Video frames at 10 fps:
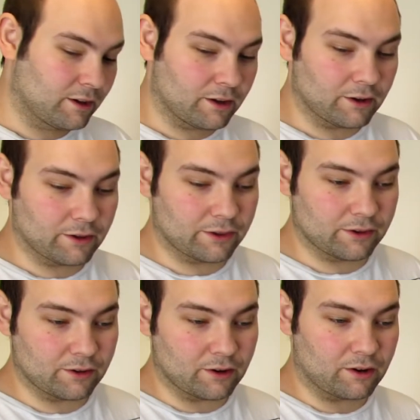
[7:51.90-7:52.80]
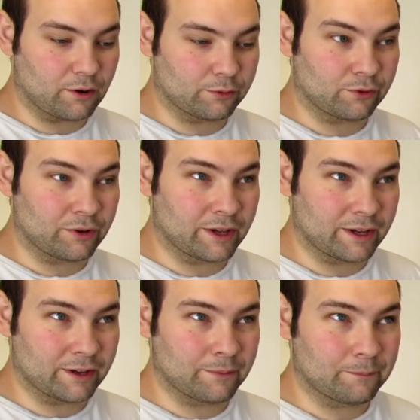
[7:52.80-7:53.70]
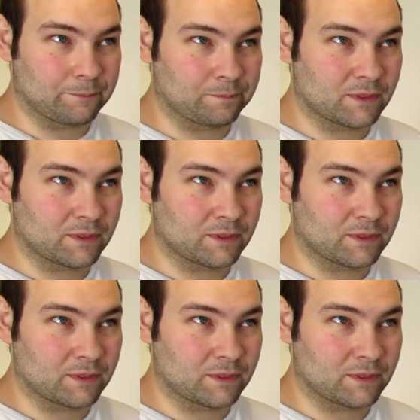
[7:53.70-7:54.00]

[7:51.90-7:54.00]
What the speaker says: I was on a